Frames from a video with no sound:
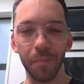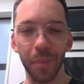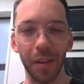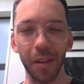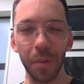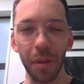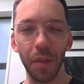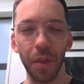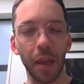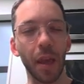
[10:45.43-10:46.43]
but a bit
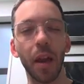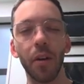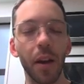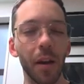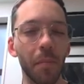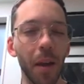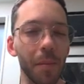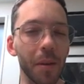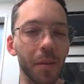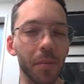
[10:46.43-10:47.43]
thick area,
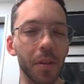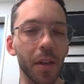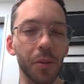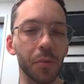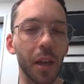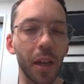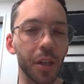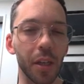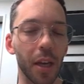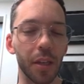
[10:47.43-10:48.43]
maybe some subtle
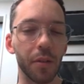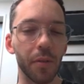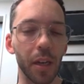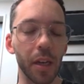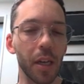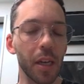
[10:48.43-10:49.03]
telangiectasia in it.